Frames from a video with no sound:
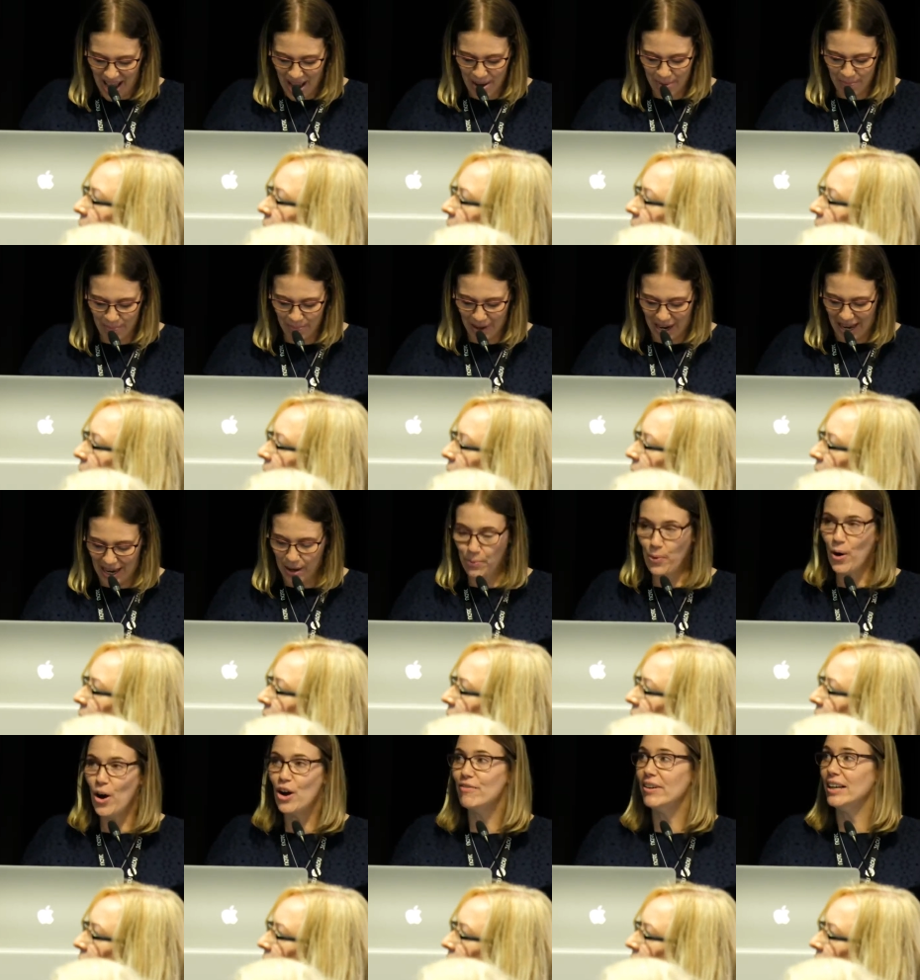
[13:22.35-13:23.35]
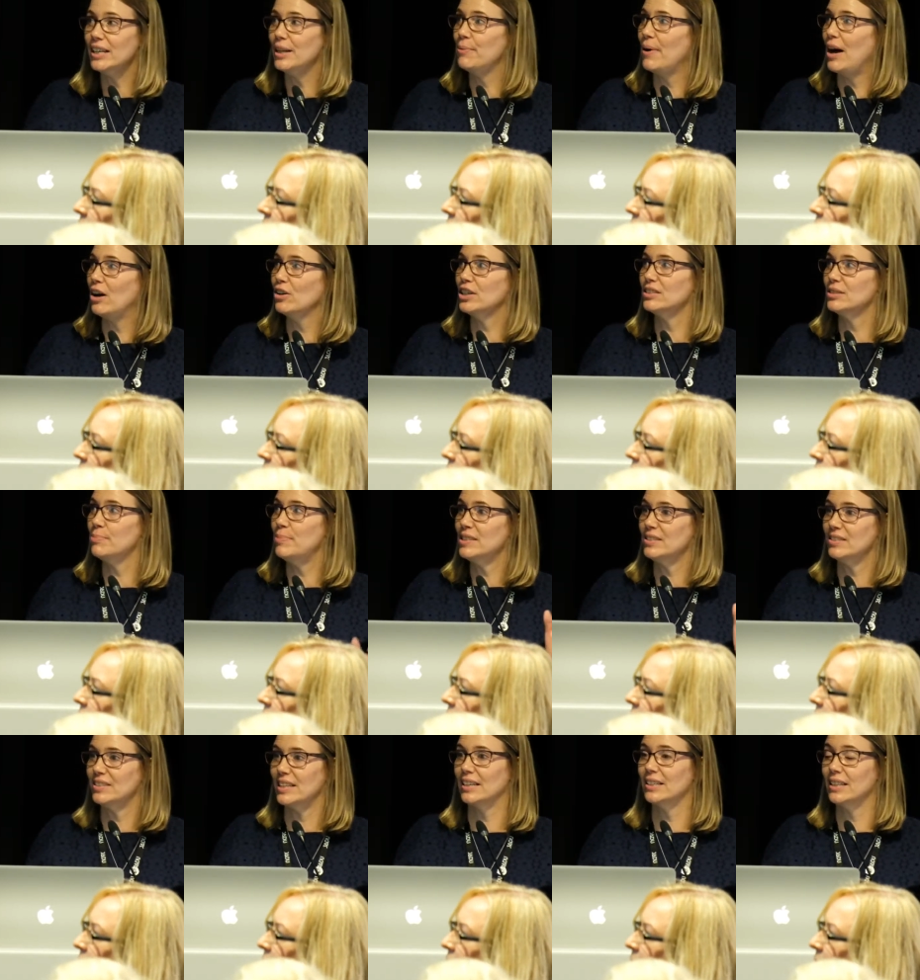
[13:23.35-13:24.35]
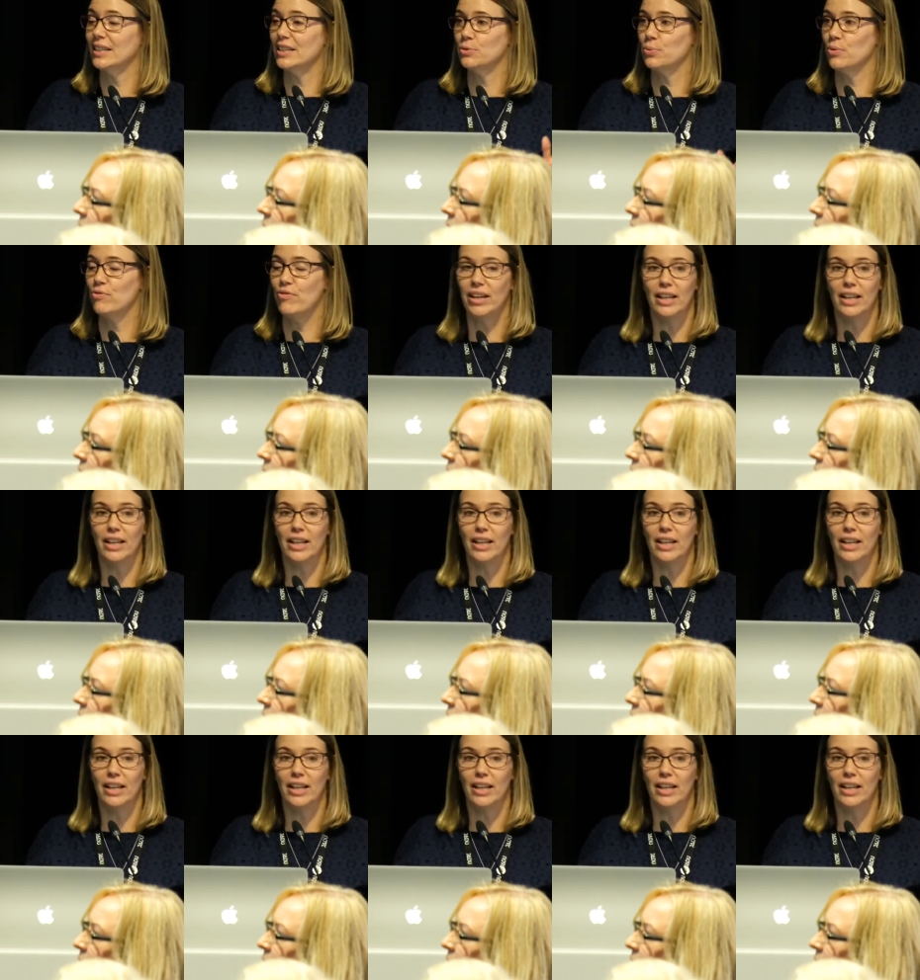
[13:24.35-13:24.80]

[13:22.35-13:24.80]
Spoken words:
It worked really well because the business analysts